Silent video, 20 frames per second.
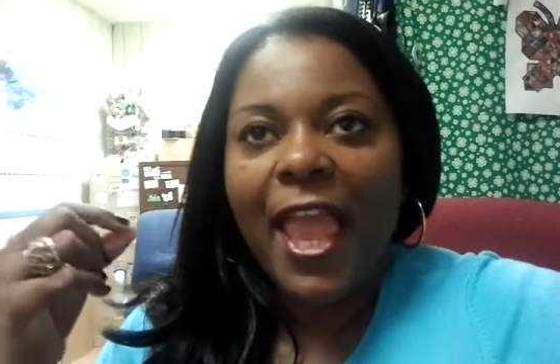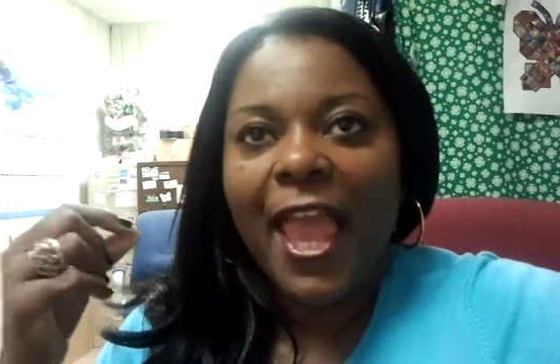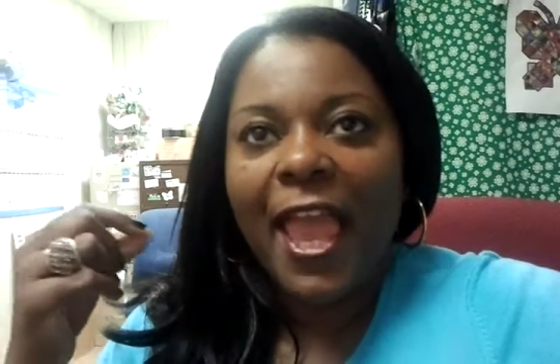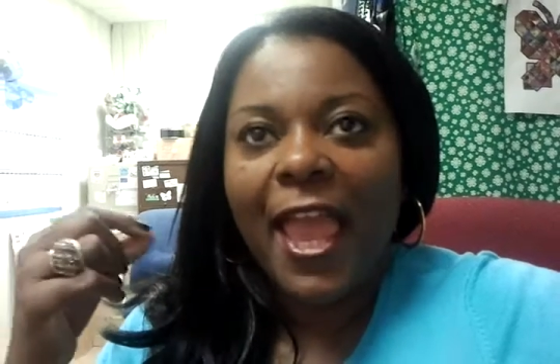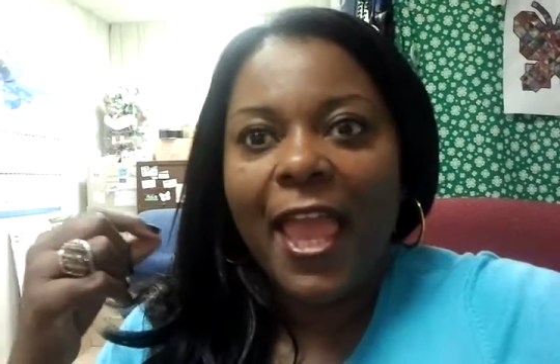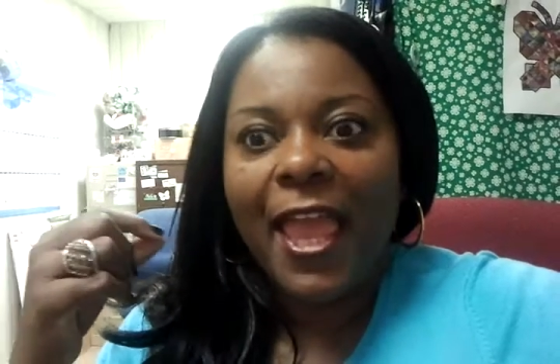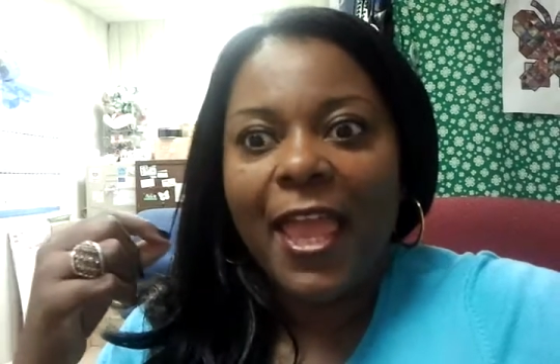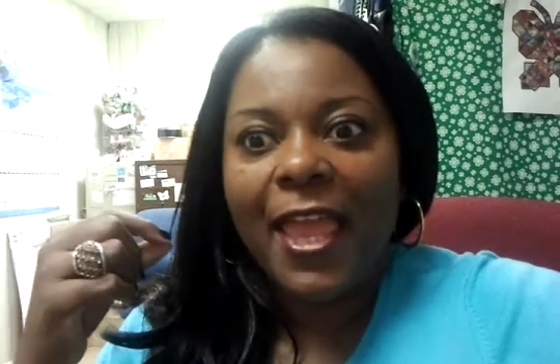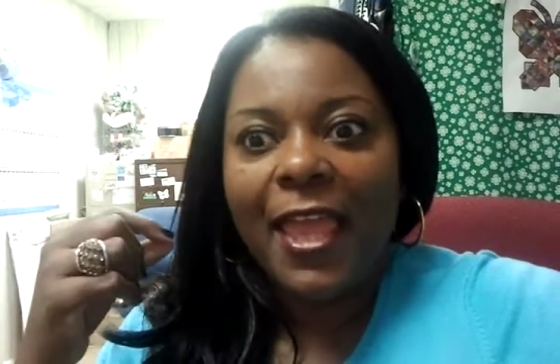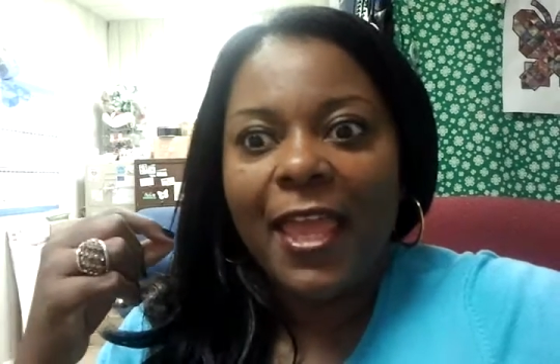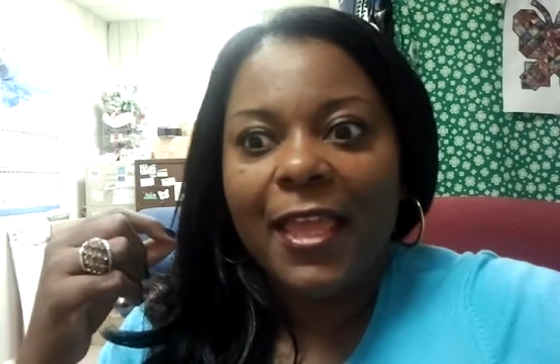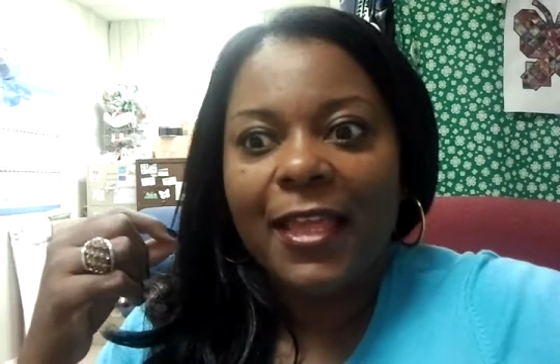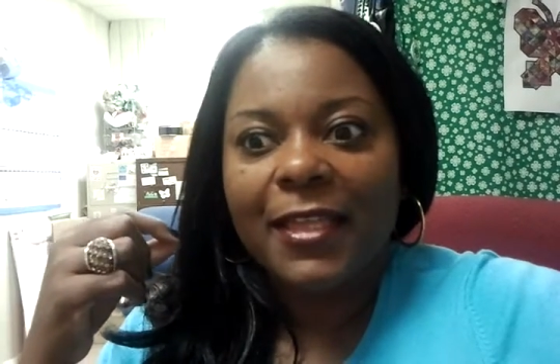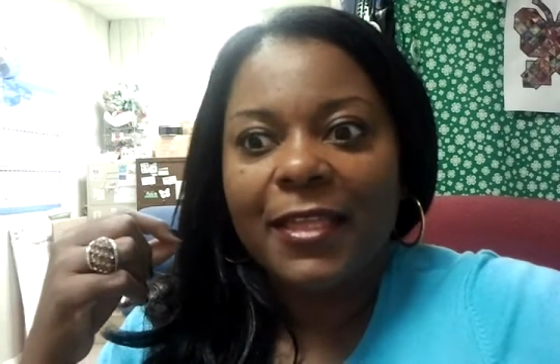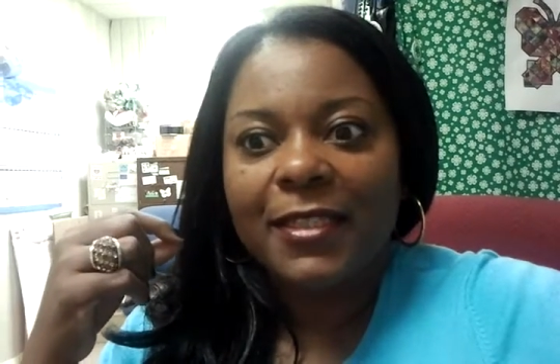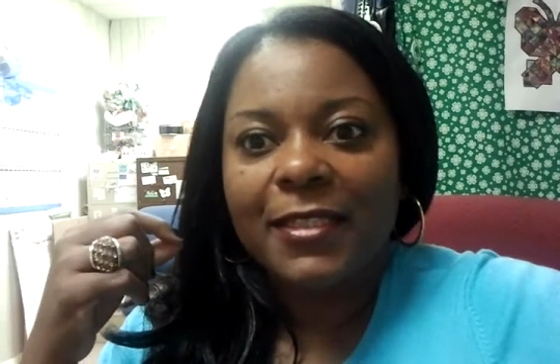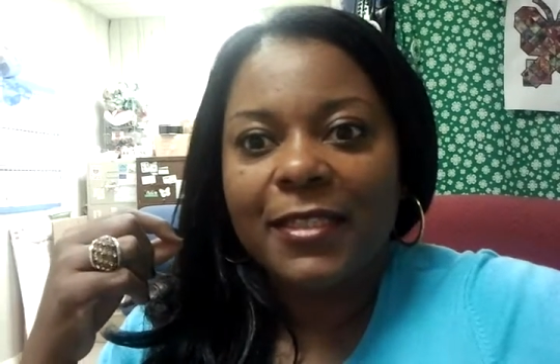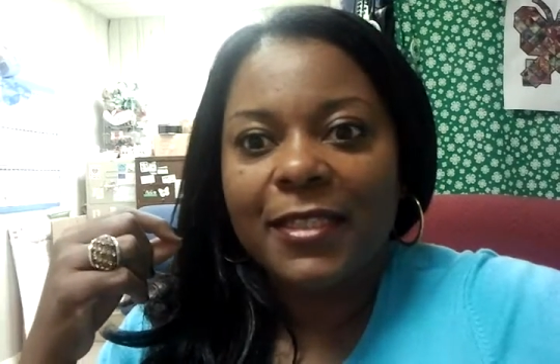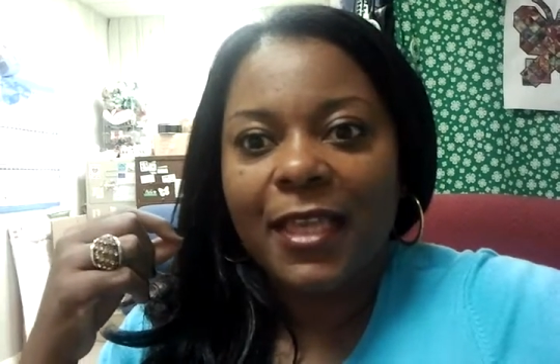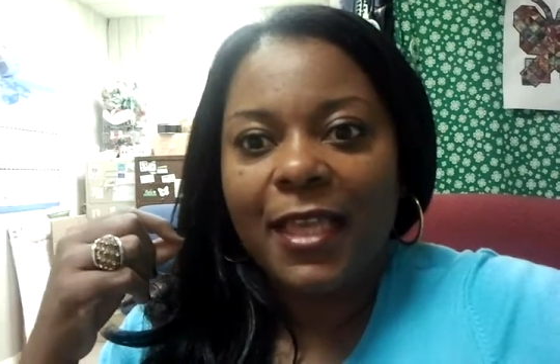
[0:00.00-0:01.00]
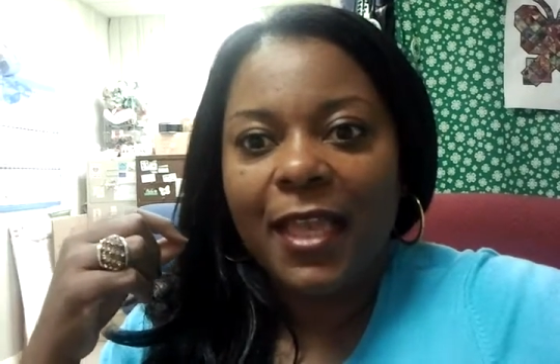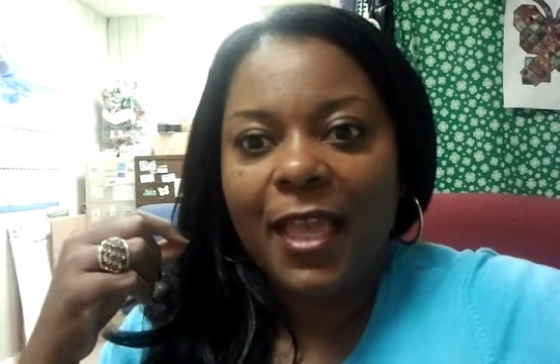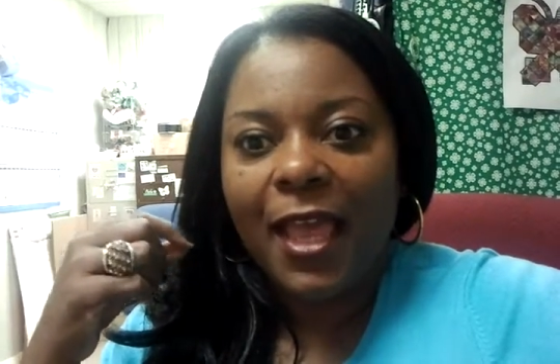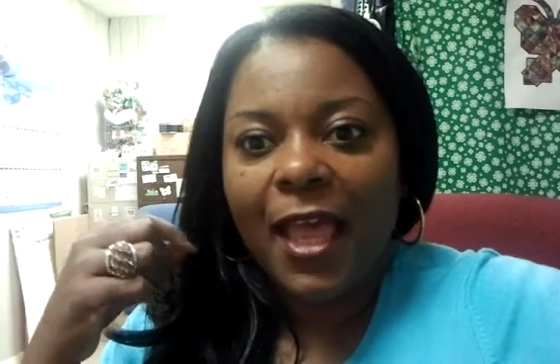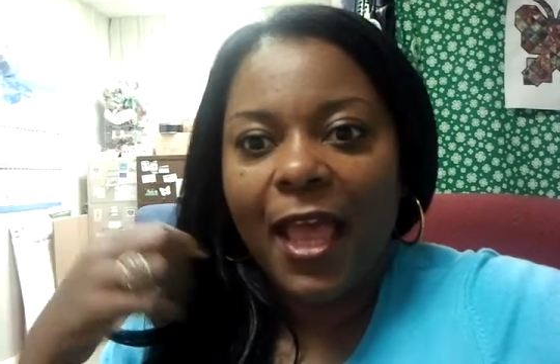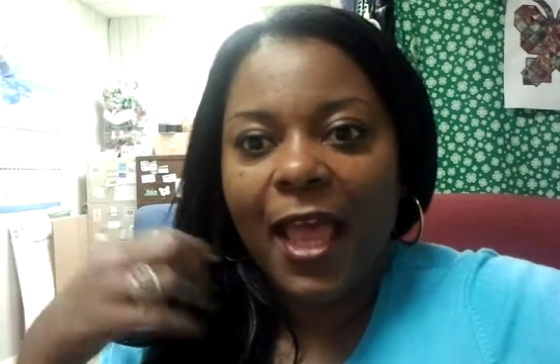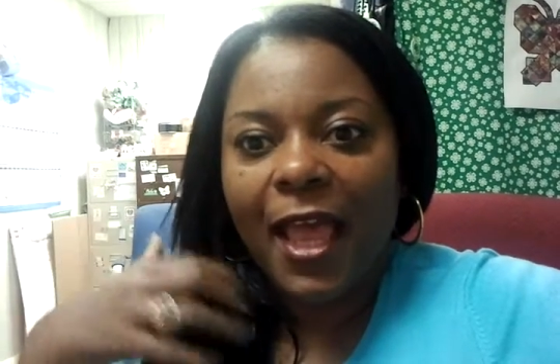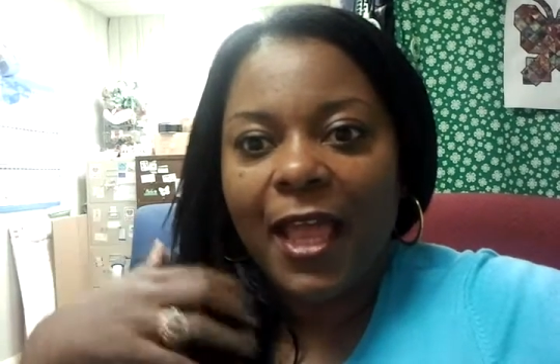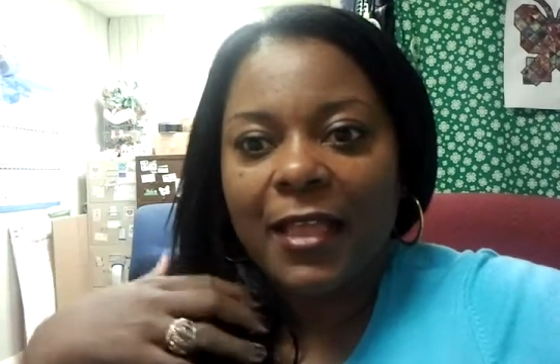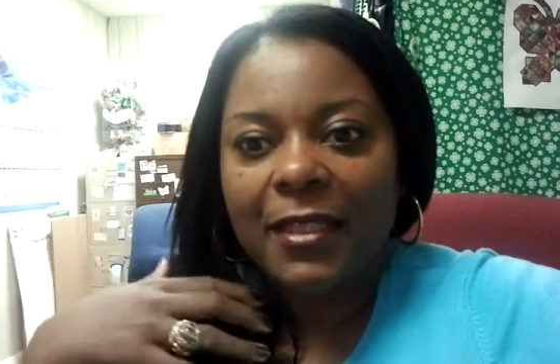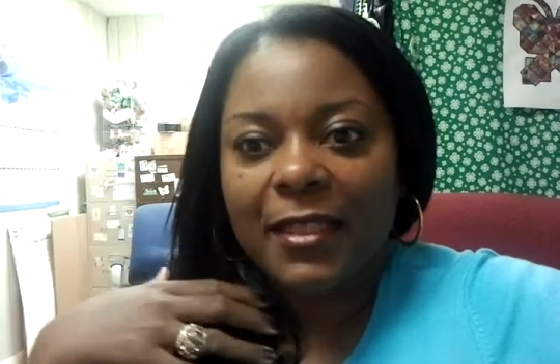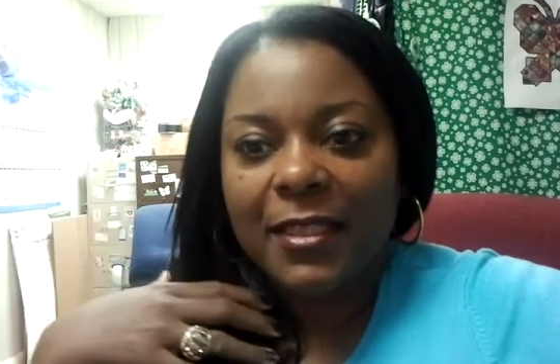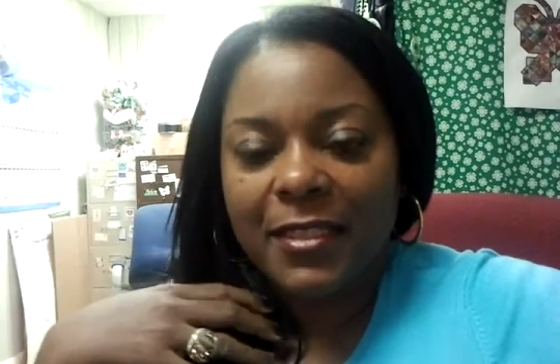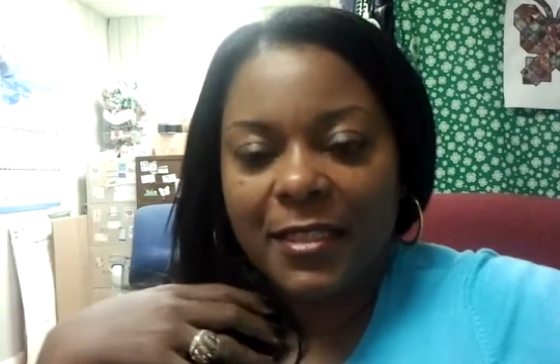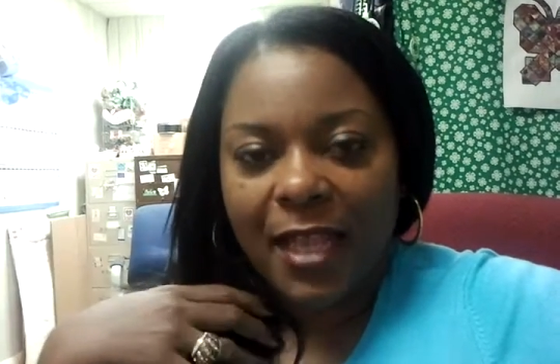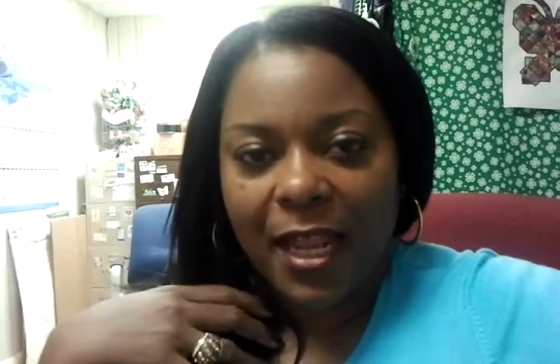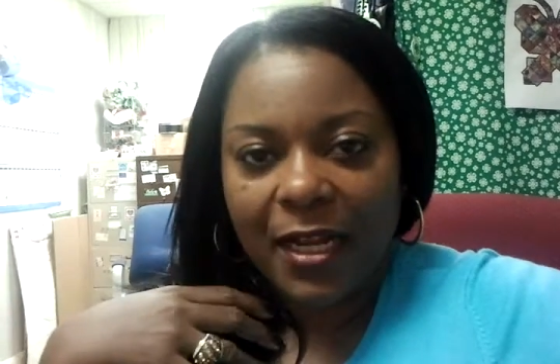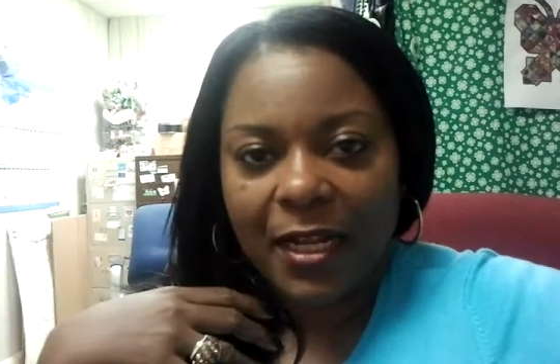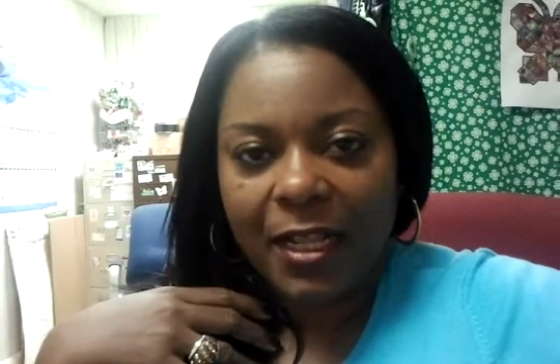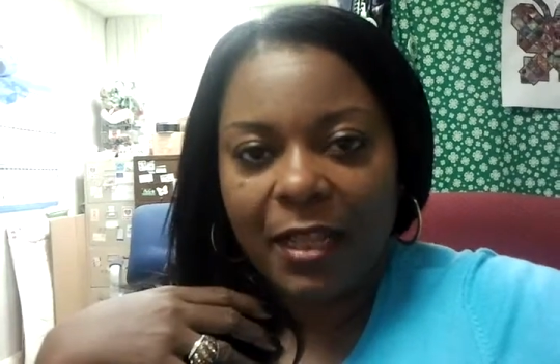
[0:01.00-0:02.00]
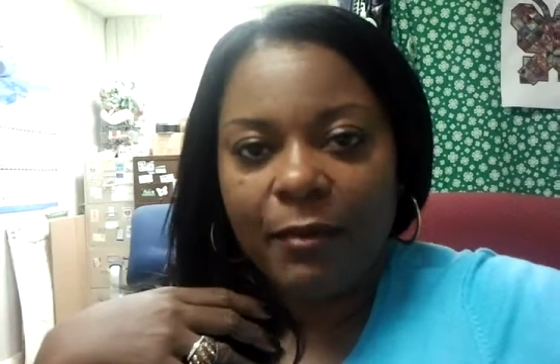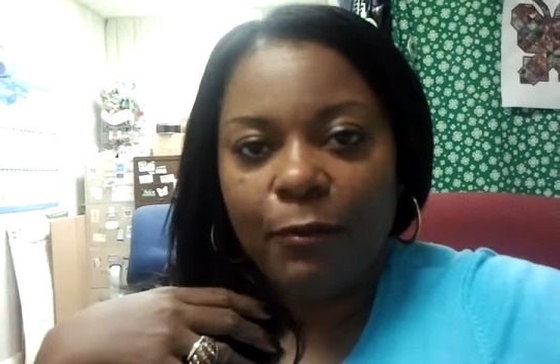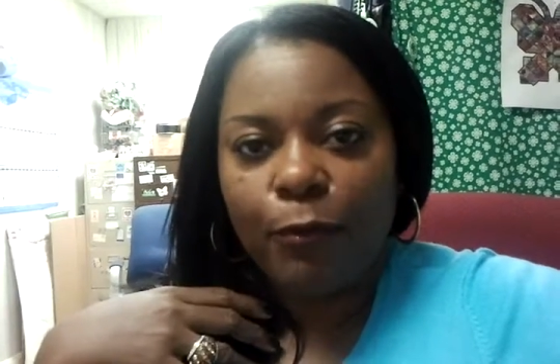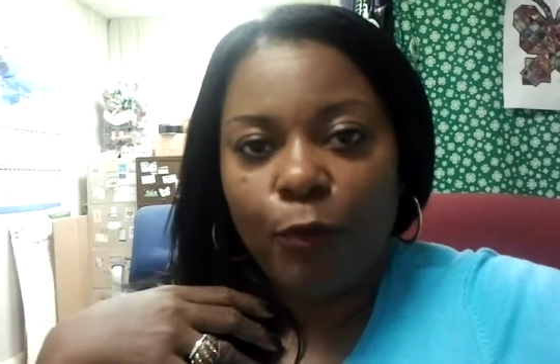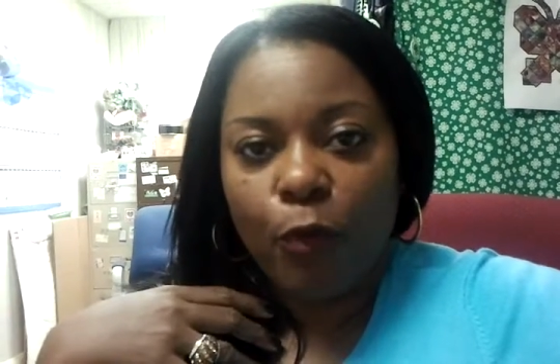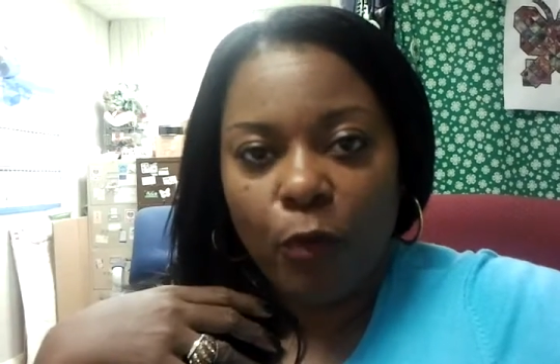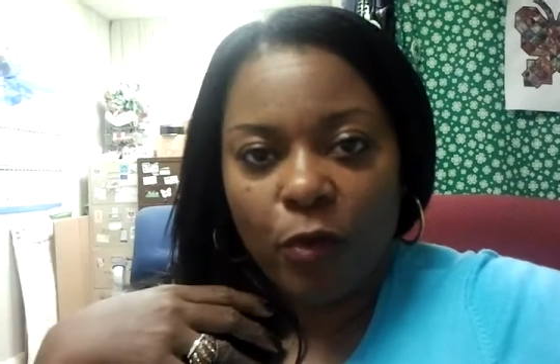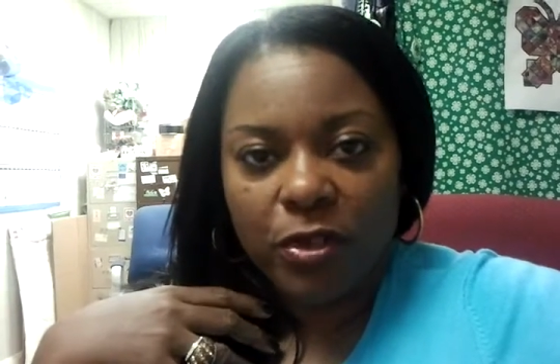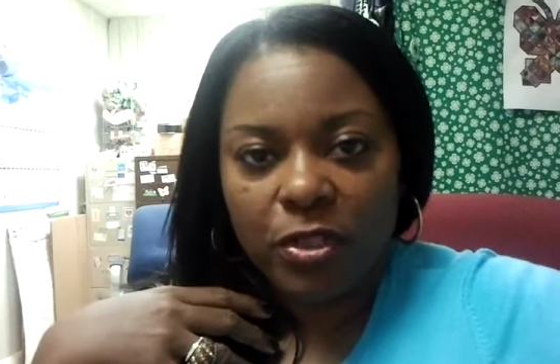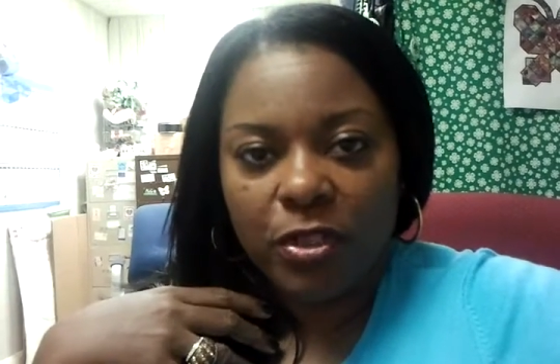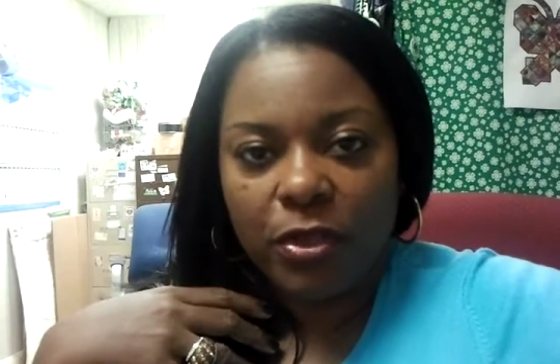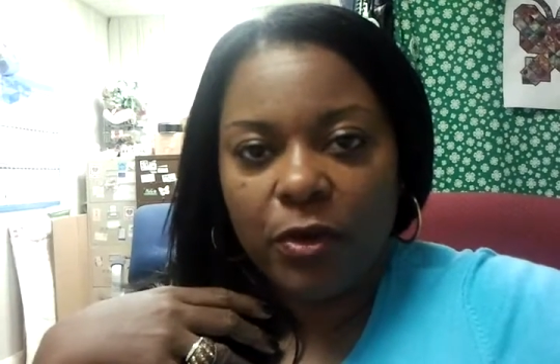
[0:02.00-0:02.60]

And I decided, of course,